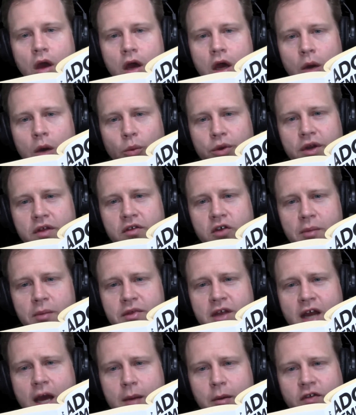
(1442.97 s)
When you type
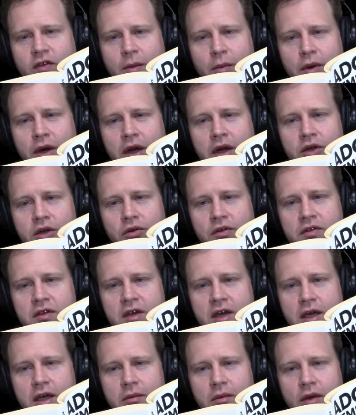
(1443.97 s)
the name of someone into your
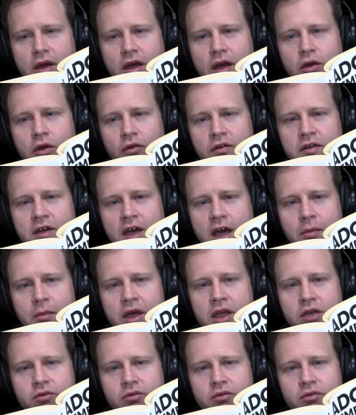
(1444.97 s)
team into